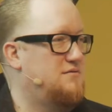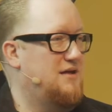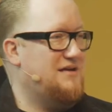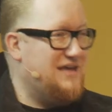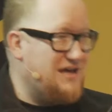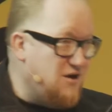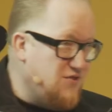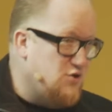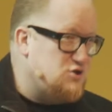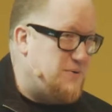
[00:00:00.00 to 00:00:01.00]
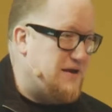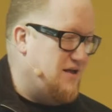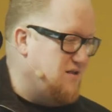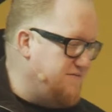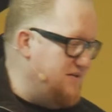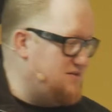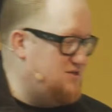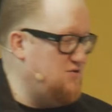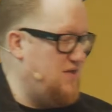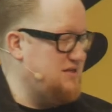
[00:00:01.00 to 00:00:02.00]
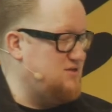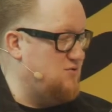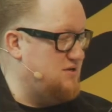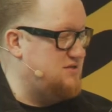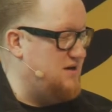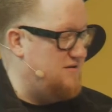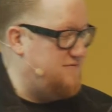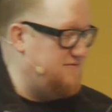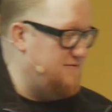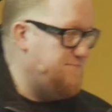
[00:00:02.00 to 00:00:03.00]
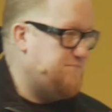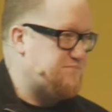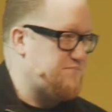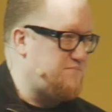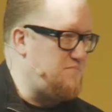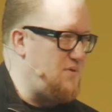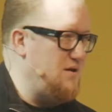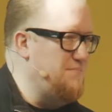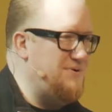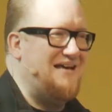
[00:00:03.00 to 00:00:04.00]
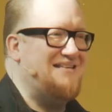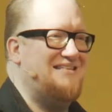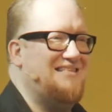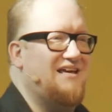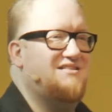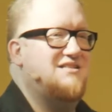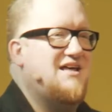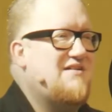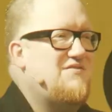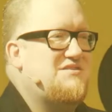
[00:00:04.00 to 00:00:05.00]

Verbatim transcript: Like, take on those pink elephants. Do that sort of stuff. But that's the thing, is a lot of